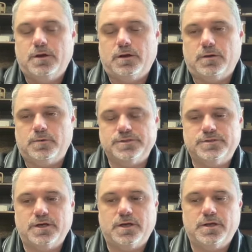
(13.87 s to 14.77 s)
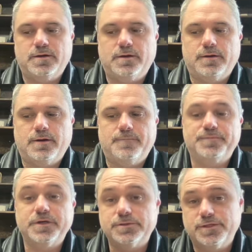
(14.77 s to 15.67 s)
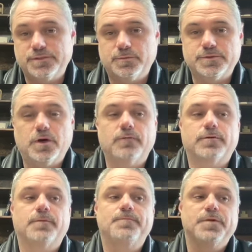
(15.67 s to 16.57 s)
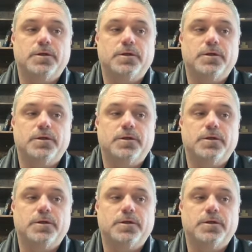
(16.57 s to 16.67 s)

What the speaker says: was done, and deer season was over.